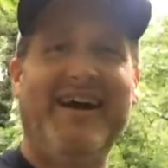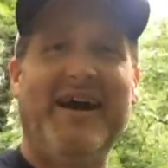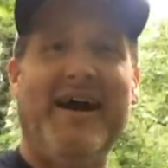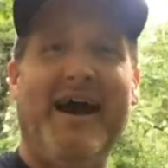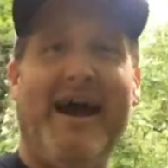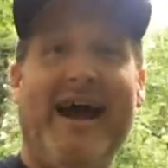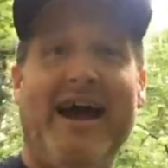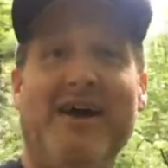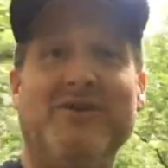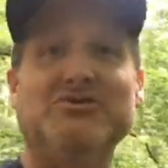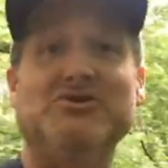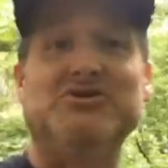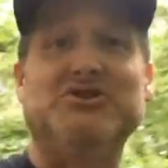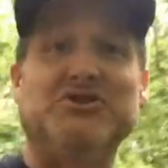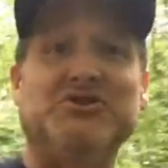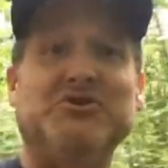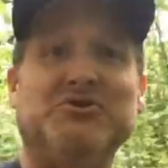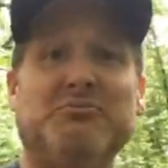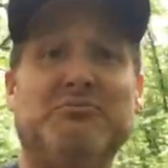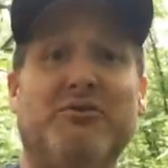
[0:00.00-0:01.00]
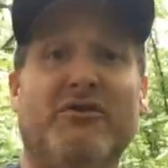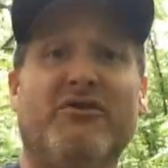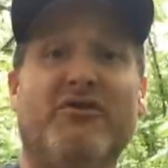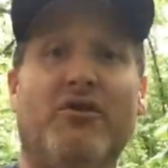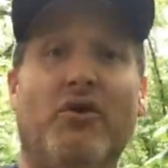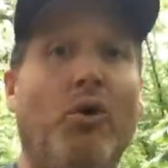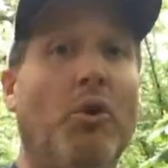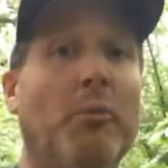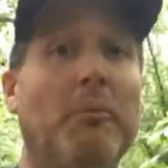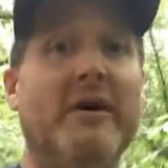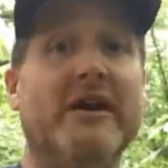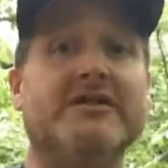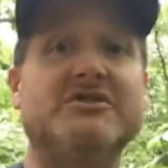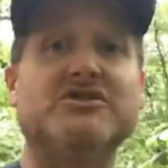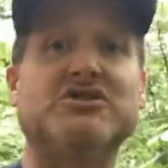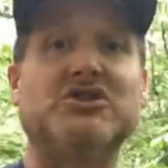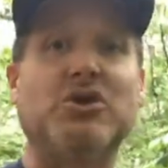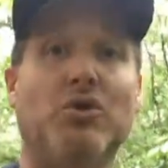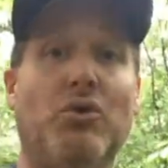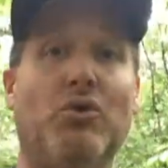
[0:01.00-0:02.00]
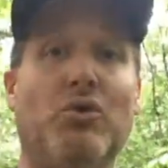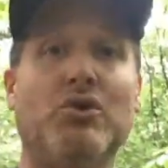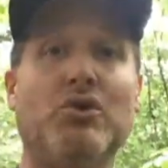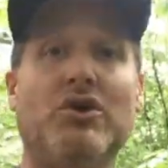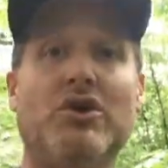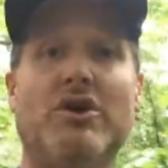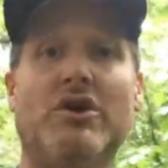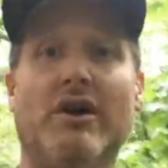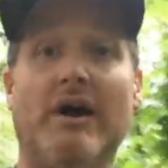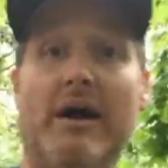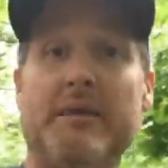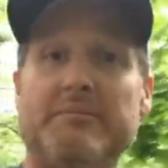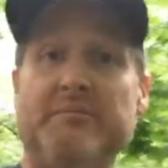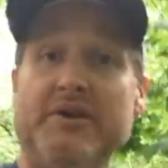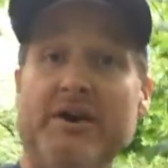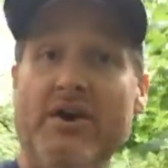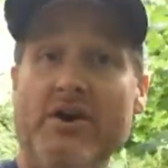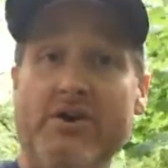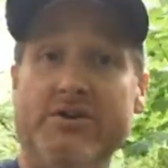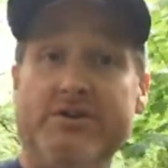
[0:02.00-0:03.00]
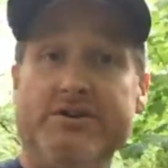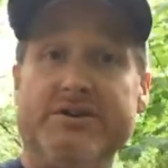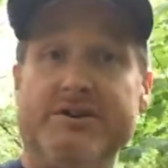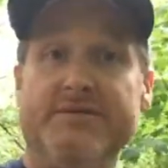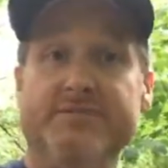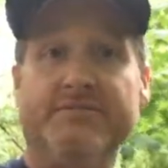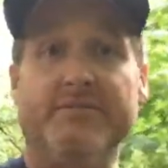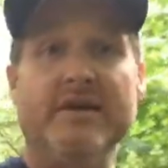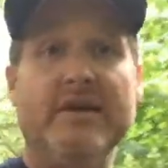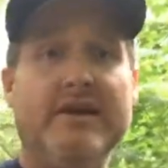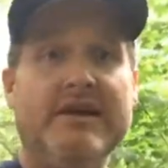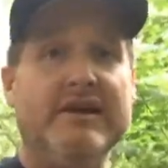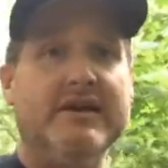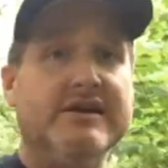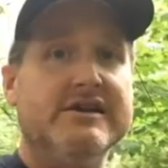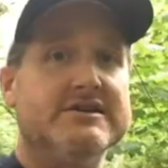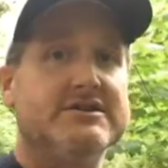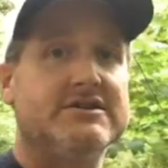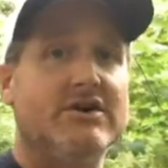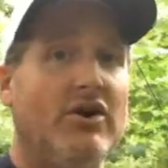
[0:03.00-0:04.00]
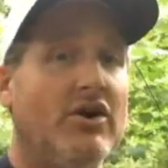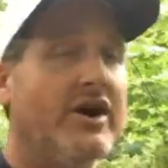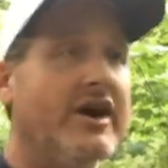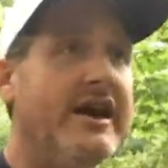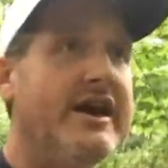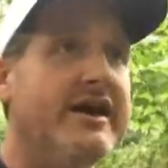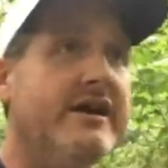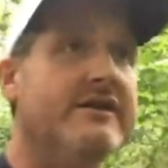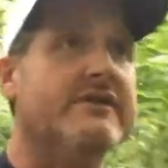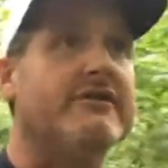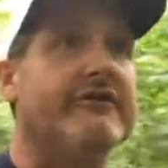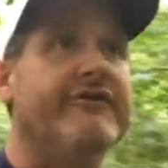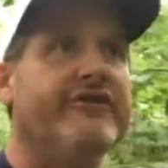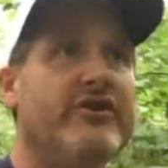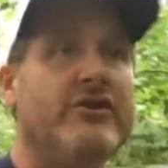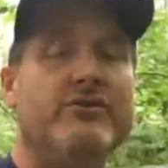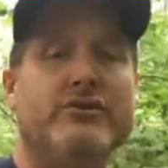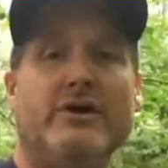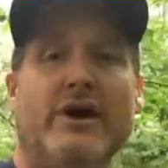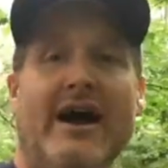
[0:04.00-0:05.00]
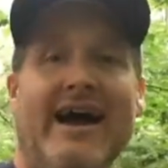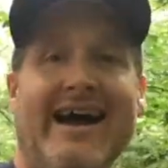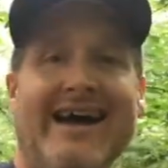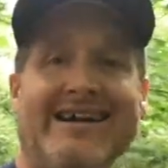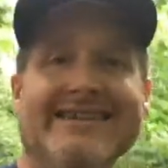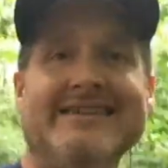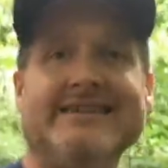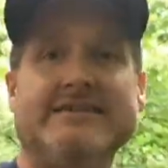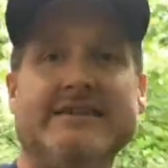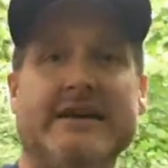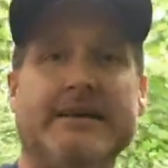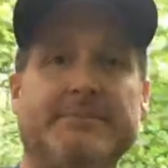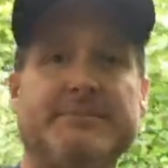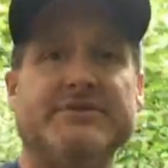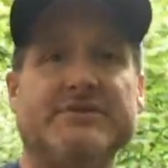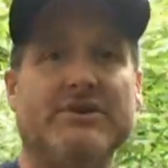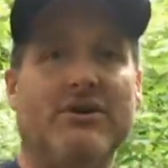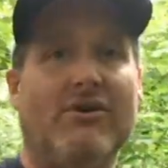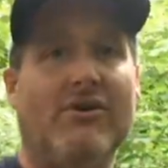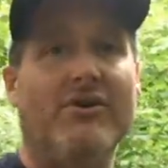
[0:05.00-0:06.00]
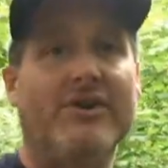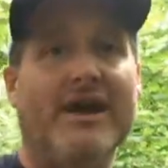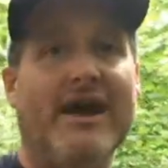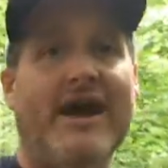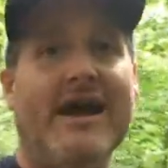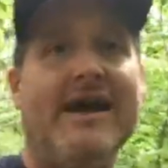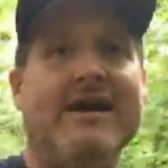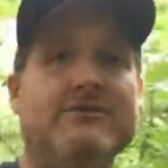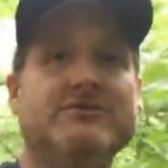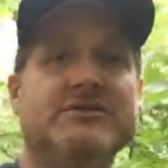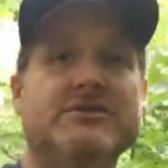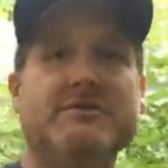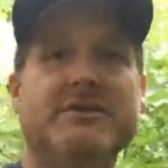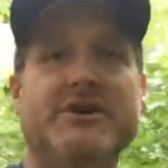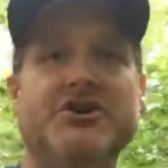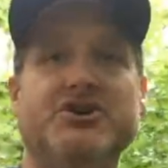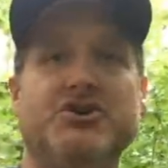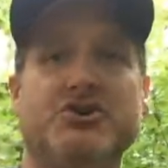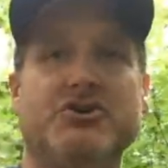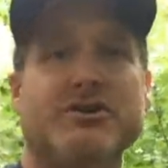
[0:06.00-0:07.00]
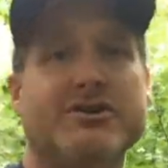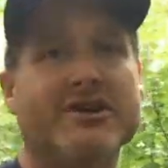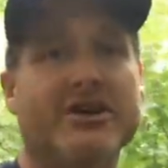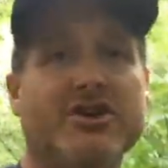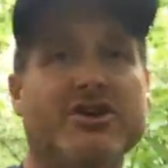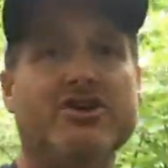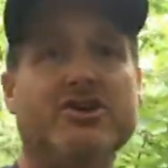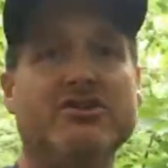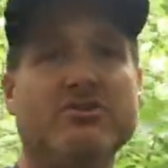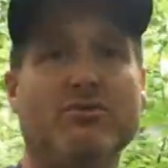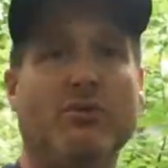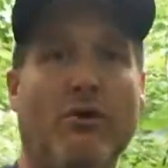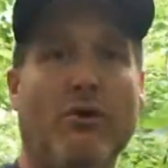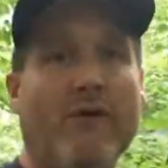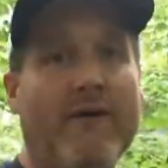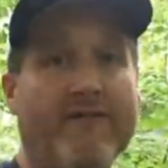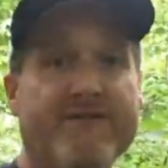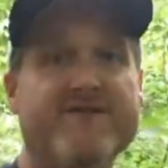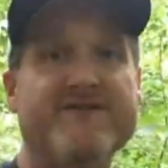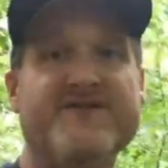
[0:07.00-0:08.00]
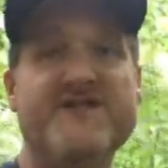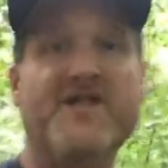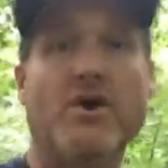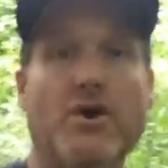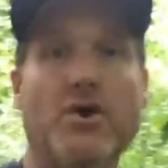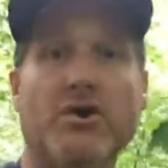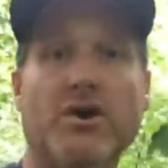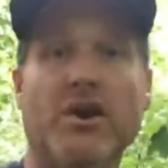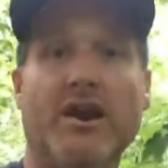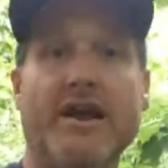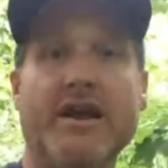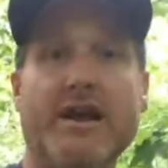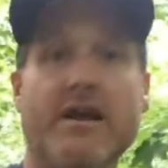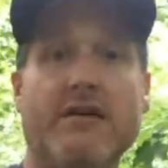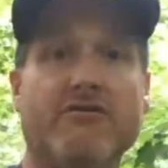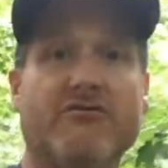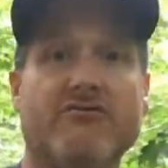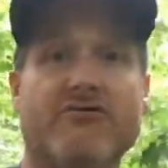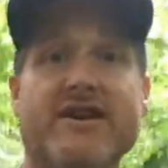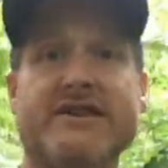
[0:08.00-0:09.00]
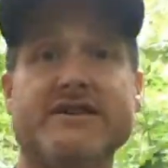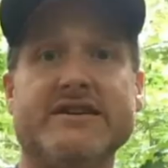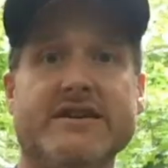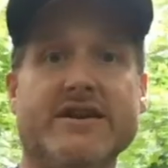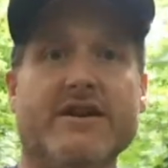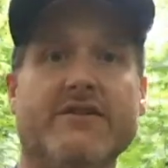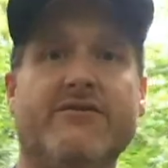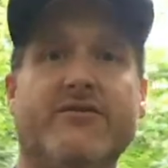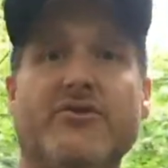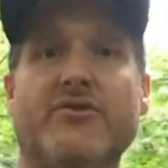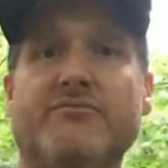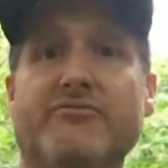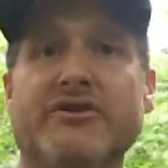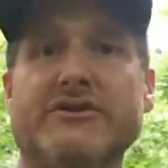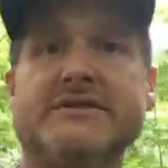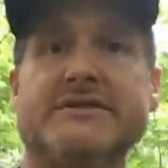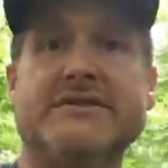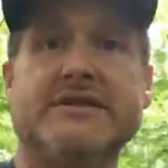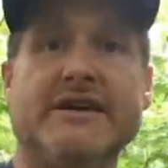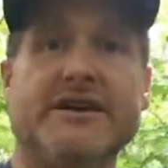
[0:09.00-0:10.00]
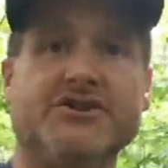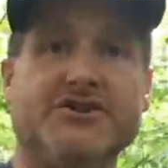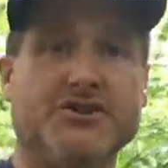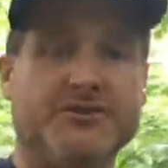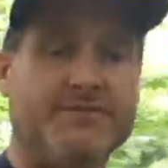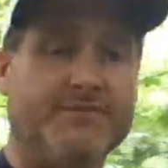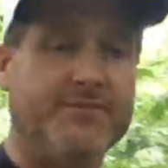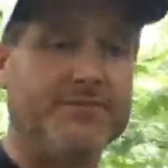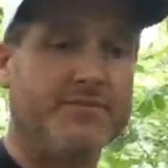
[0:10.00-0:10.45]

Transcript: how to perform and talk and be heard. So here are a few handy tips on how to make sure that you are vocally ready for a presentation.